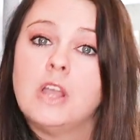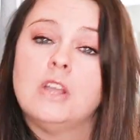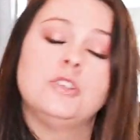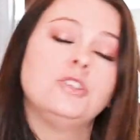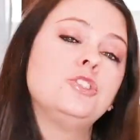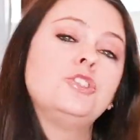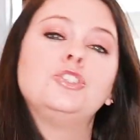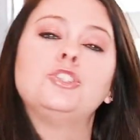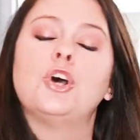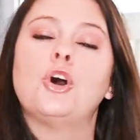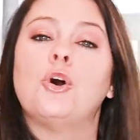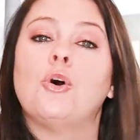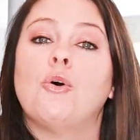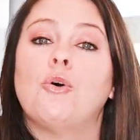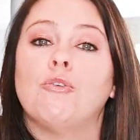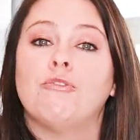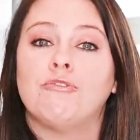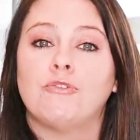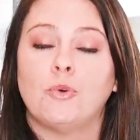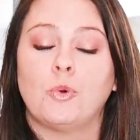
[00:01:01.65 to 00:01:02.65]

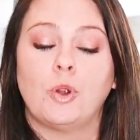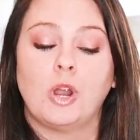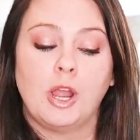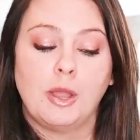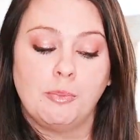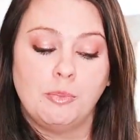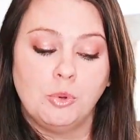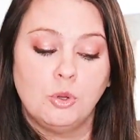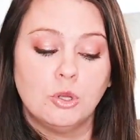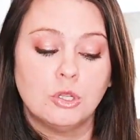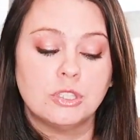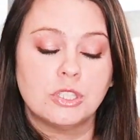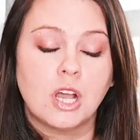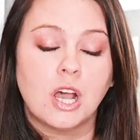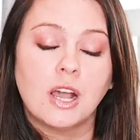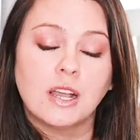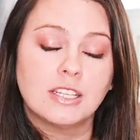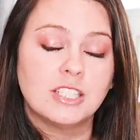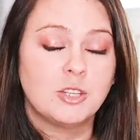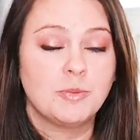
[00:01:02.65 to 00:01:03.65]
So for a
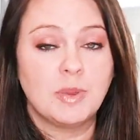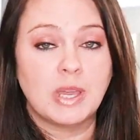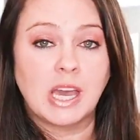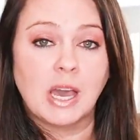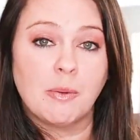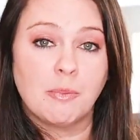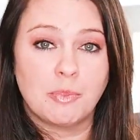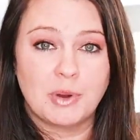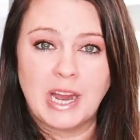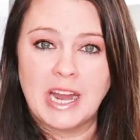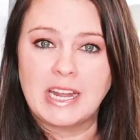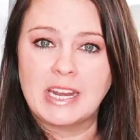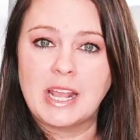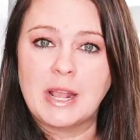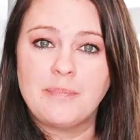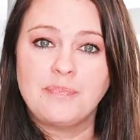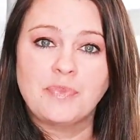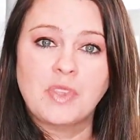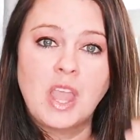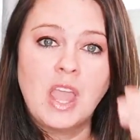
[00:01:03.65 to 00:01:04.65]
bulldog to become
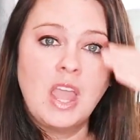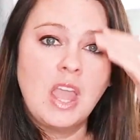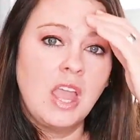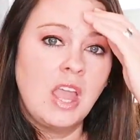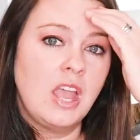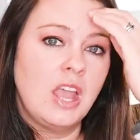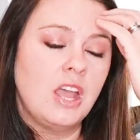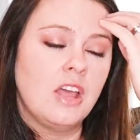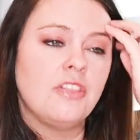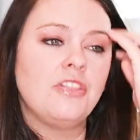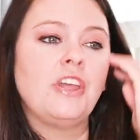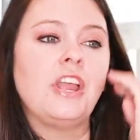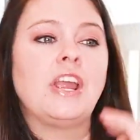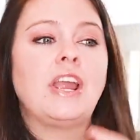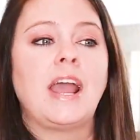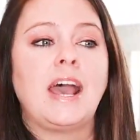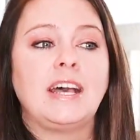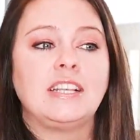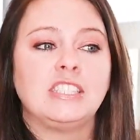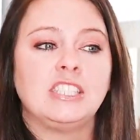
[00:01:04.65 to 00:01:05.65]
pregnant, there
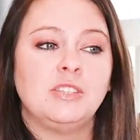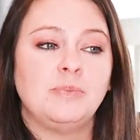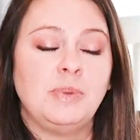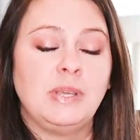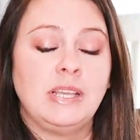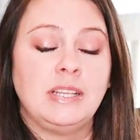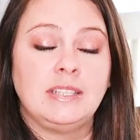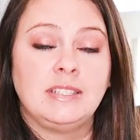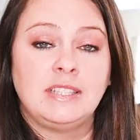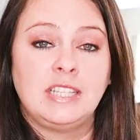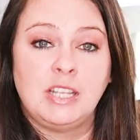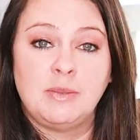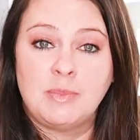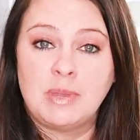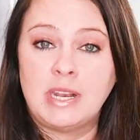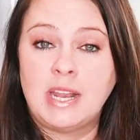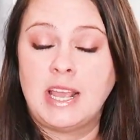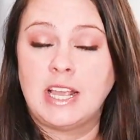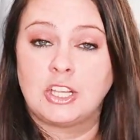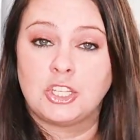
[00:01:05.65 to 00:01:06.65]
has to be
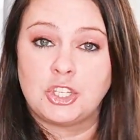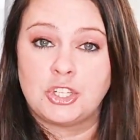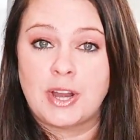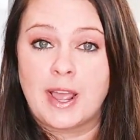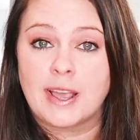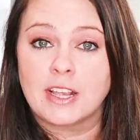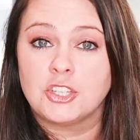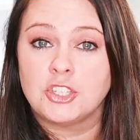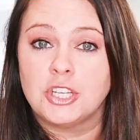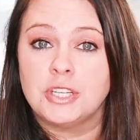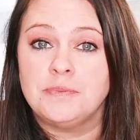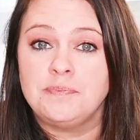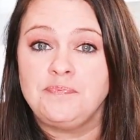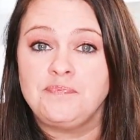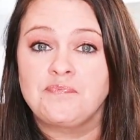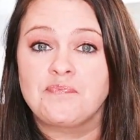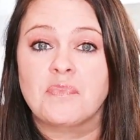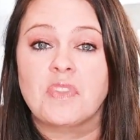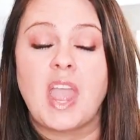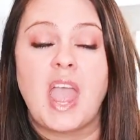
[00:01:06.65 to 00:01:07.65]
semen extraction,
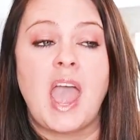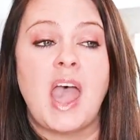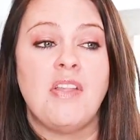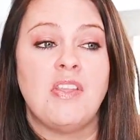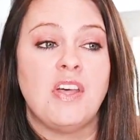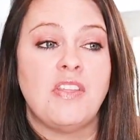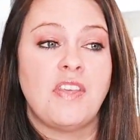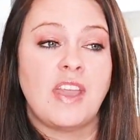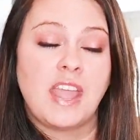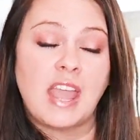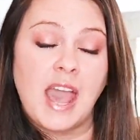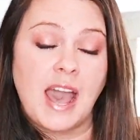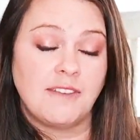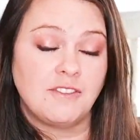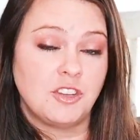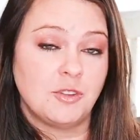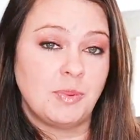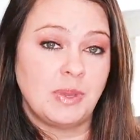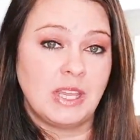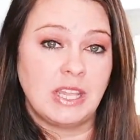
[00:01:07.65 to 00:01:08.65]
and then they
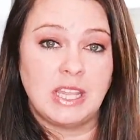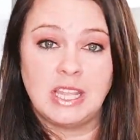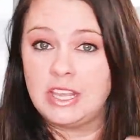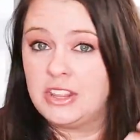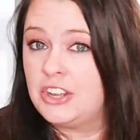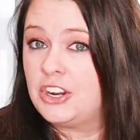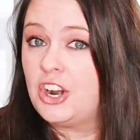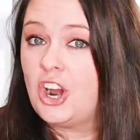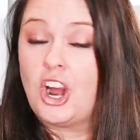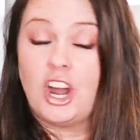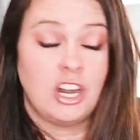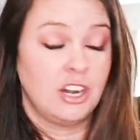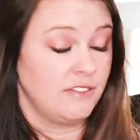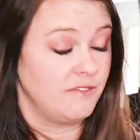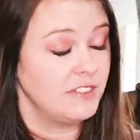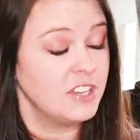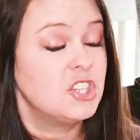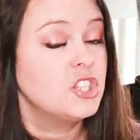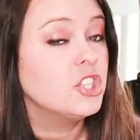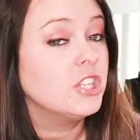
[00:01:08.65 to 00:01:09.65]
have to be either
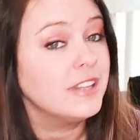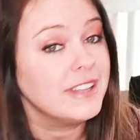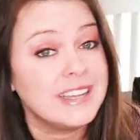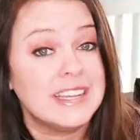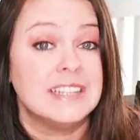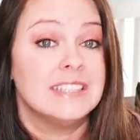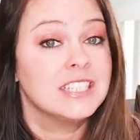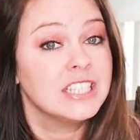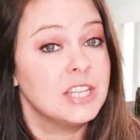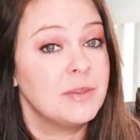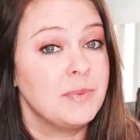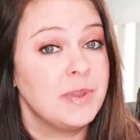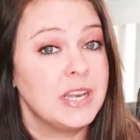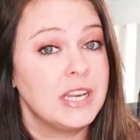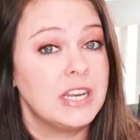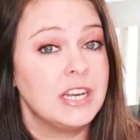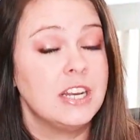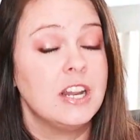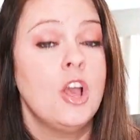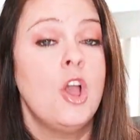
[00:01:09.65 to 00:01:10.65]
artificially
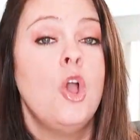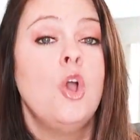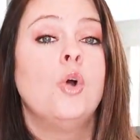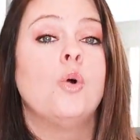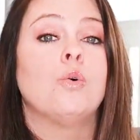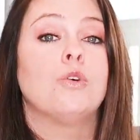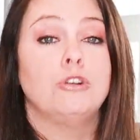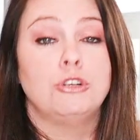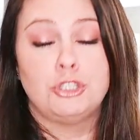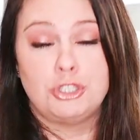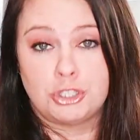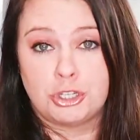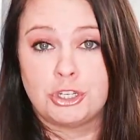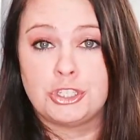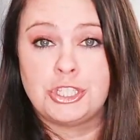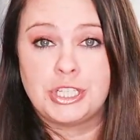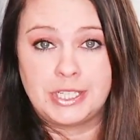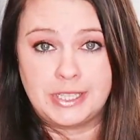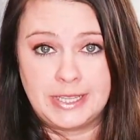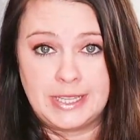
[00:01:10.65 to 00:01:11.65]
inseminated or
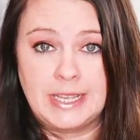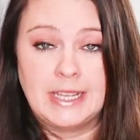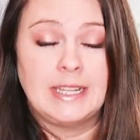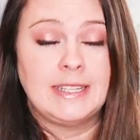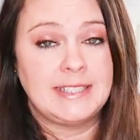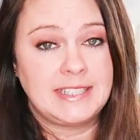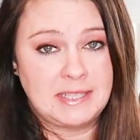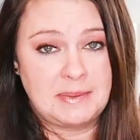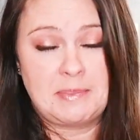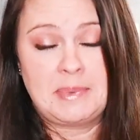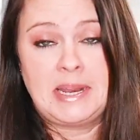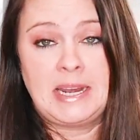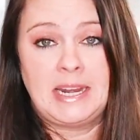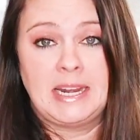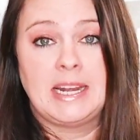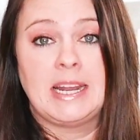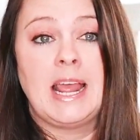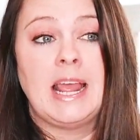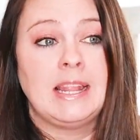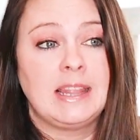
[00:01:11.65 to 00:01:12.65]
surgically
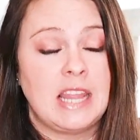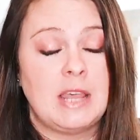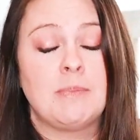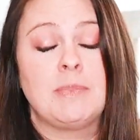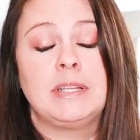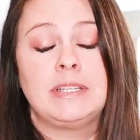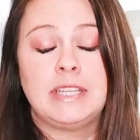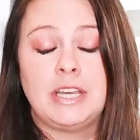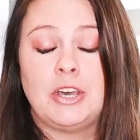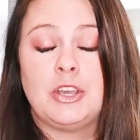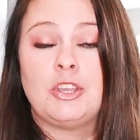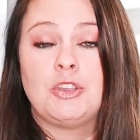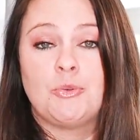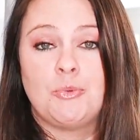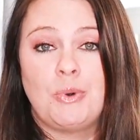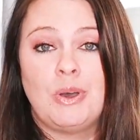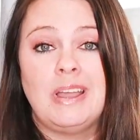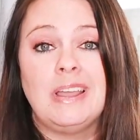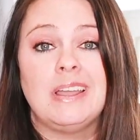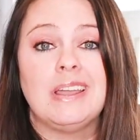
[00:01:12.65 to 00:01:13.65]
inseminated. And let me tell
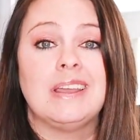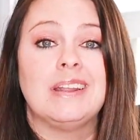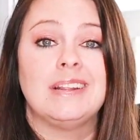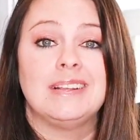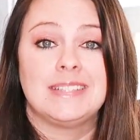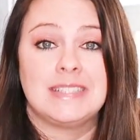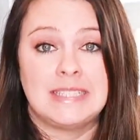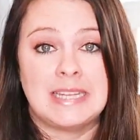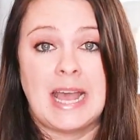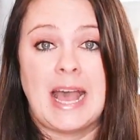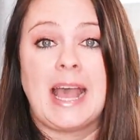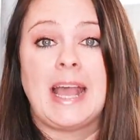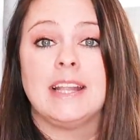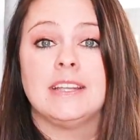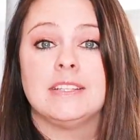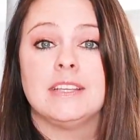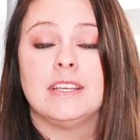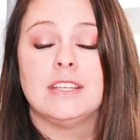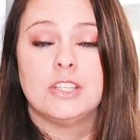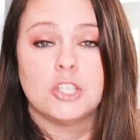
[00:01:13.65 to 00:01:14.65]
you what, it is
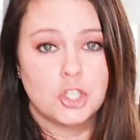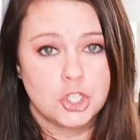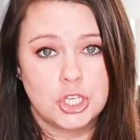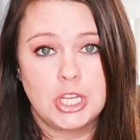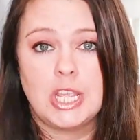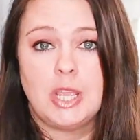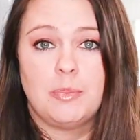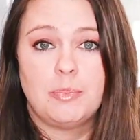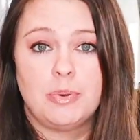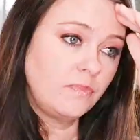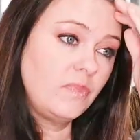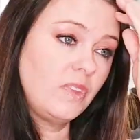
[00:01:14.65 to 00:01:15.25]
not cheap.